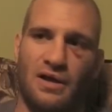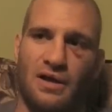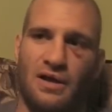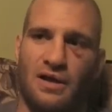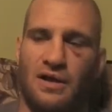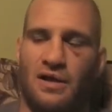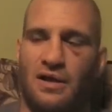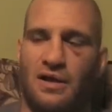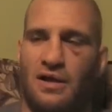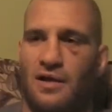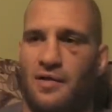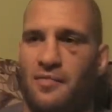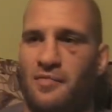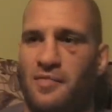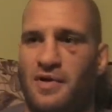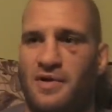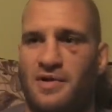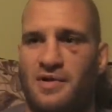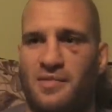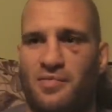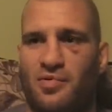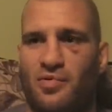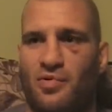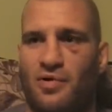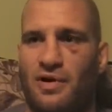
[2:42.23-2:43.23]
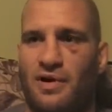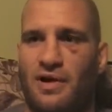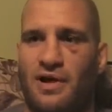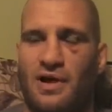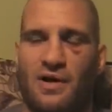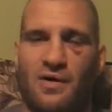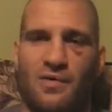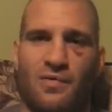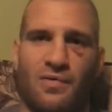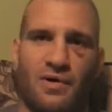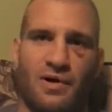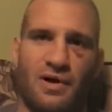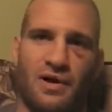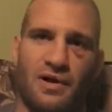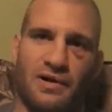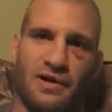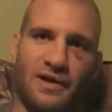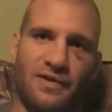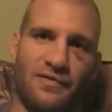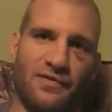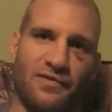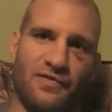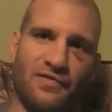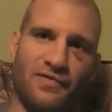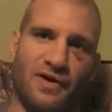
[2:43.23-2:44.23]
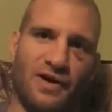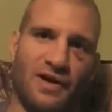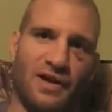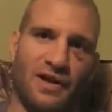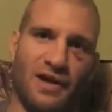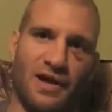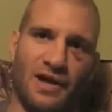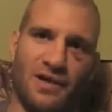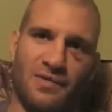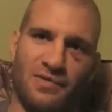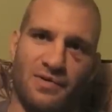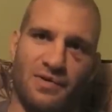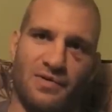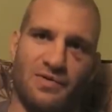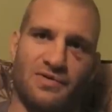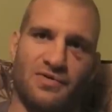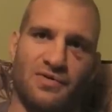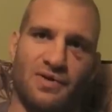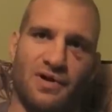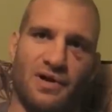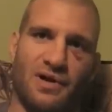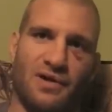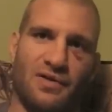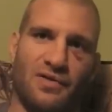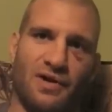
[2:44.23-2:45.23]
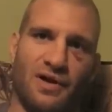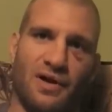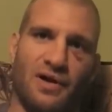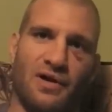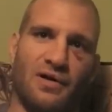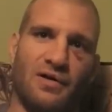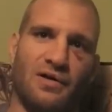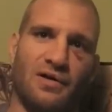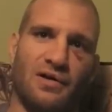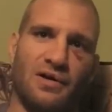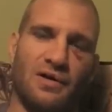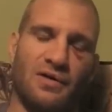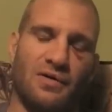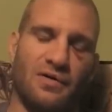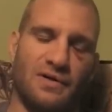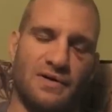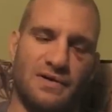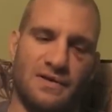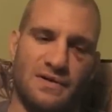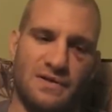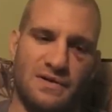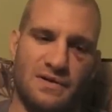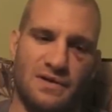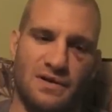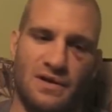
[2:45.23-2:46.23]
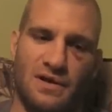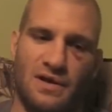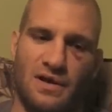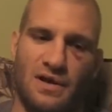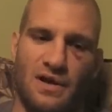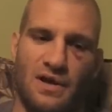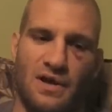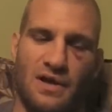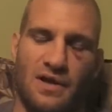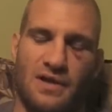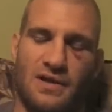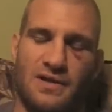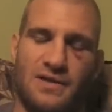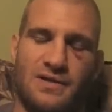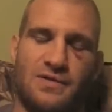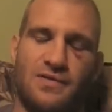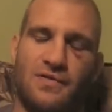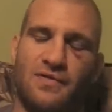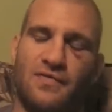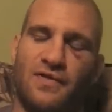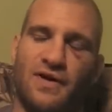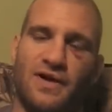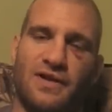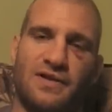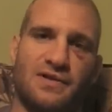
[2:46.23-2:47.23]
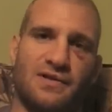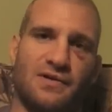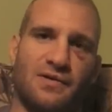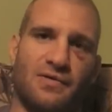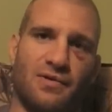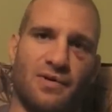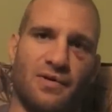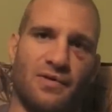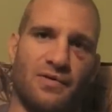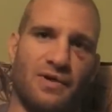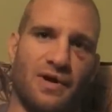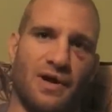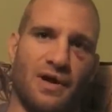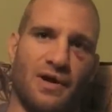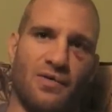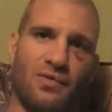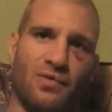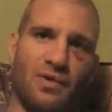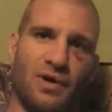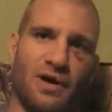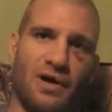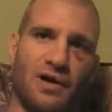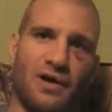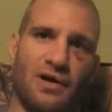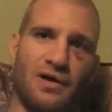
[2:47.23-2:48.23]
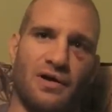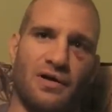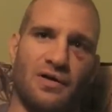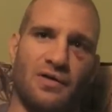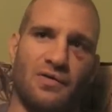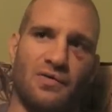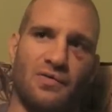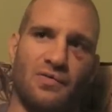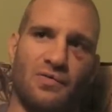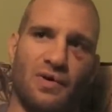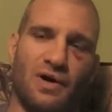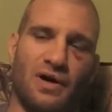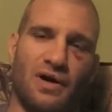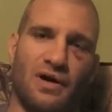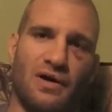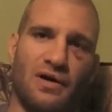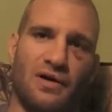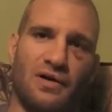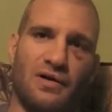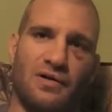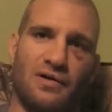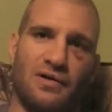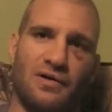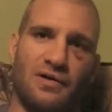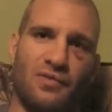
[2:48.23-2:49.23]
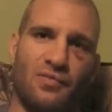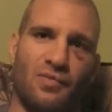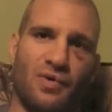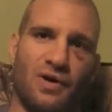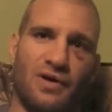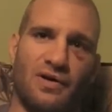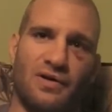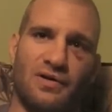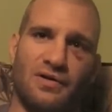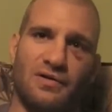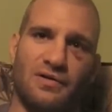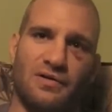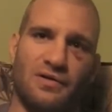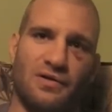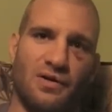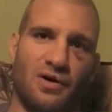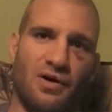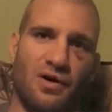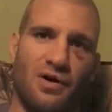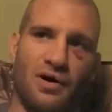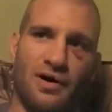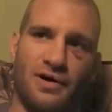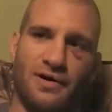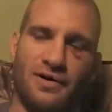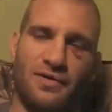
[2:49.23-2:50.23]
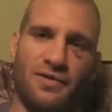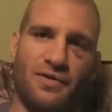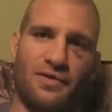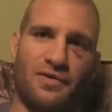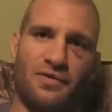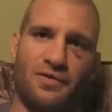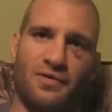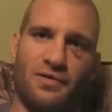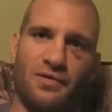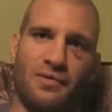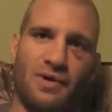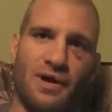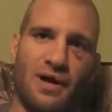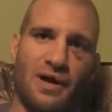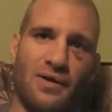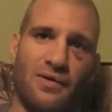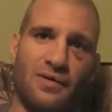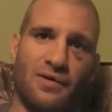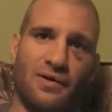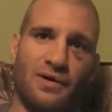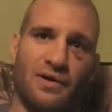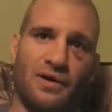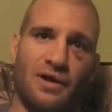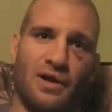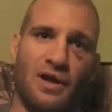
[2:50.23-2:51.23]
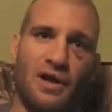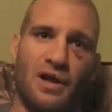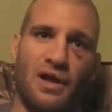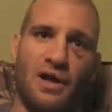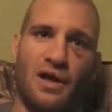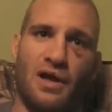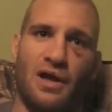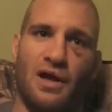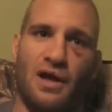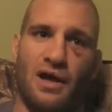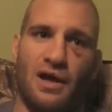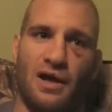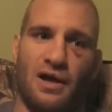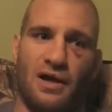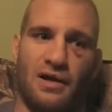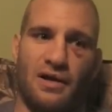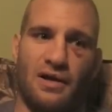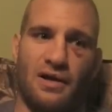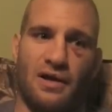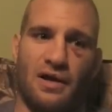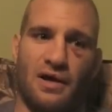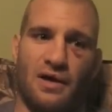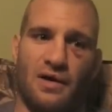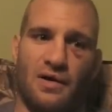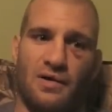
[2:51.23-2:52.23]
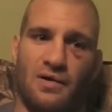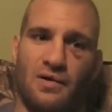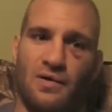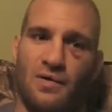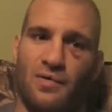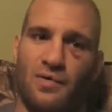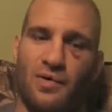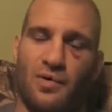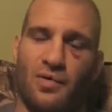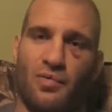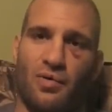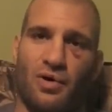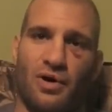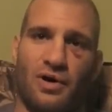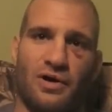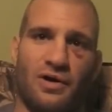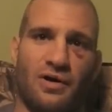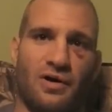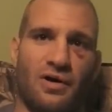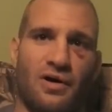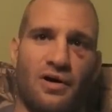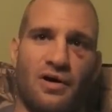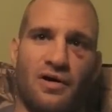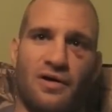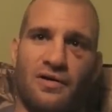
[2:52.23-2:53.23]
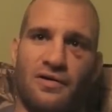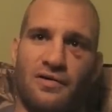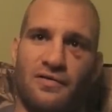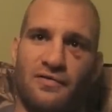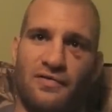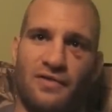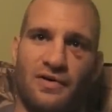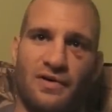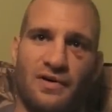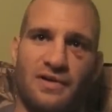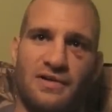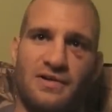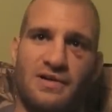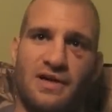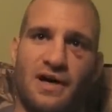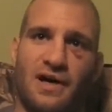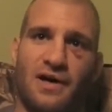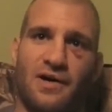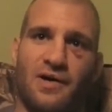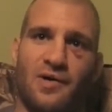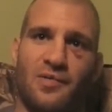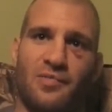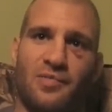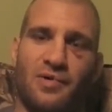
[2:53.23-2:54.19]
I'm at the point now where I'll never fight again without training there. It's 2 fights in a row now where it went long into the 3rd round, and we were working hard and feeling tired.